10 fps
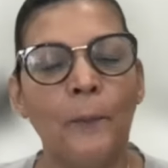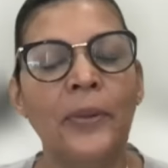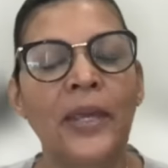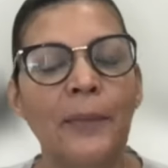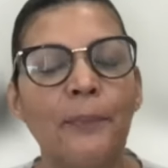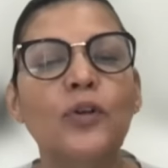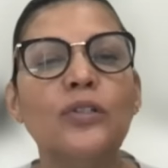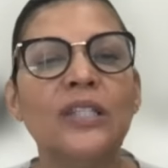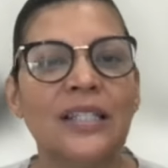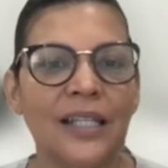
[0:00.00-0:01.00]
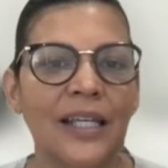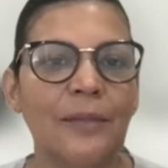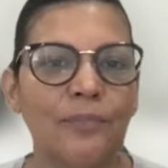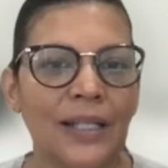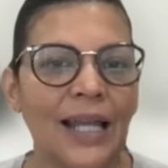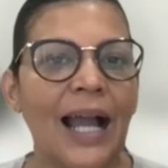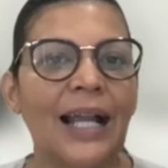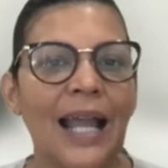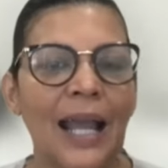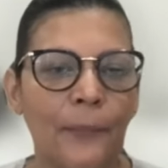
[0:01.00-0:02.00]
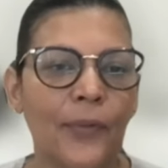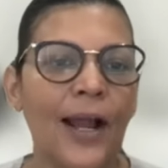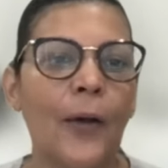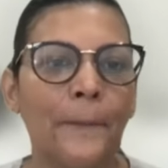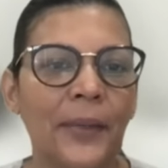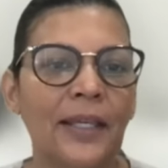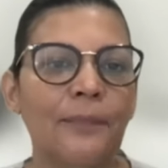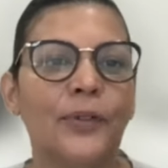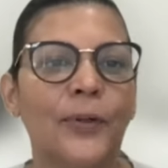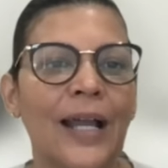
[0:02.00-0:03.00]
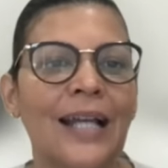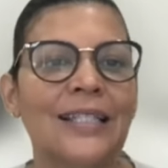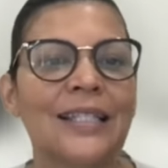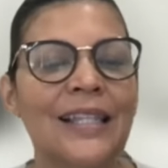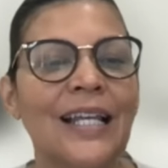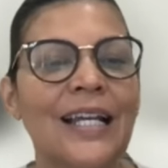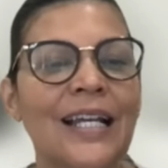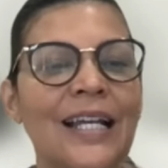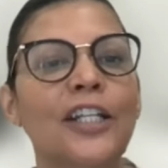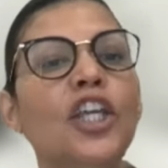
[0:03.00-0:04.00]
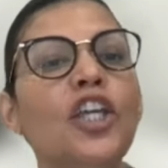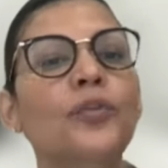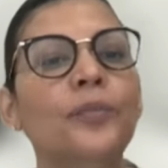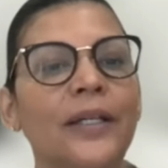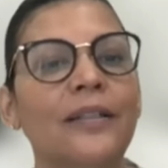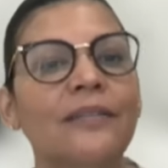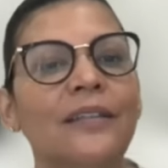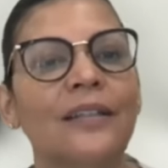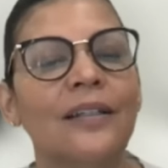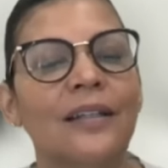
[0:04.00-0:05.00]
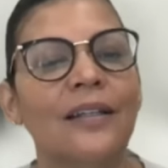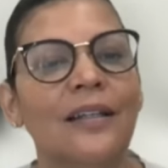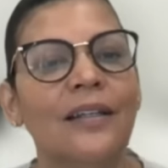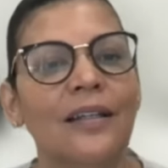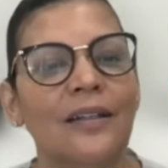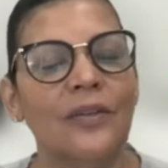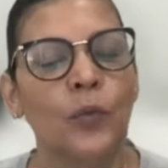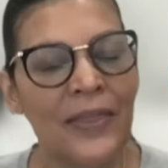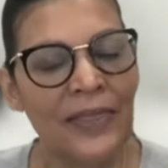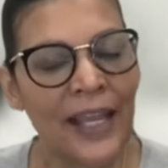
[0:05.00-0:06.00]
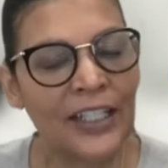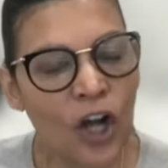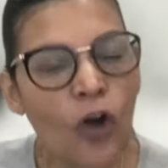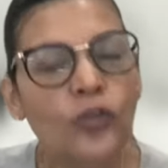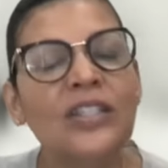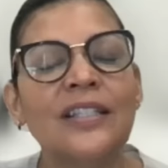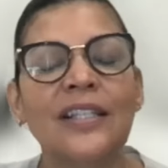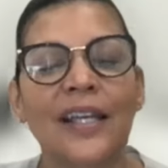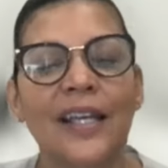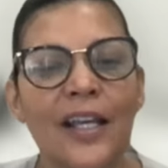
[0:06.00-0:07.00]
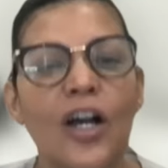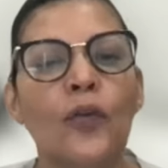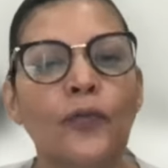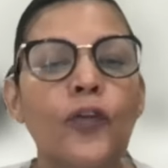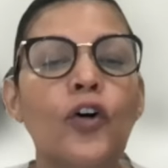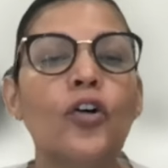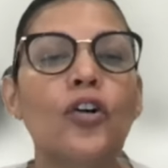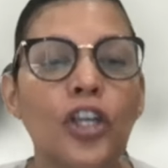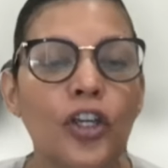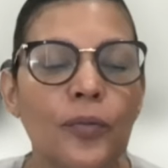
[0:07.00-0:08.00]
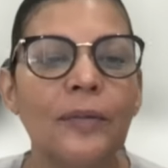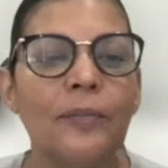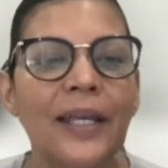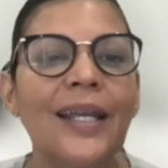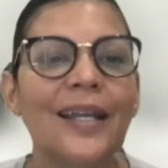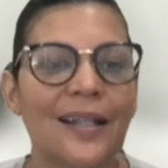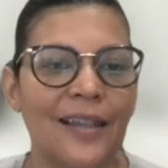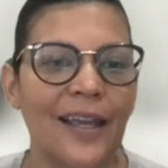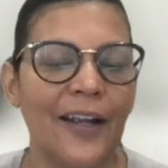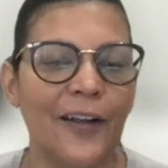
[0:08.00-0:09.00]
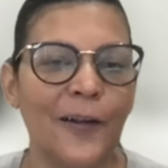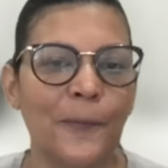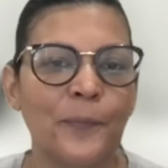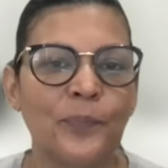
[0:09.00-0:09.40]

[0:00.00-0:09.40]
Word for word: people see Black and Brown people as less than human, when they don't see a full human being there,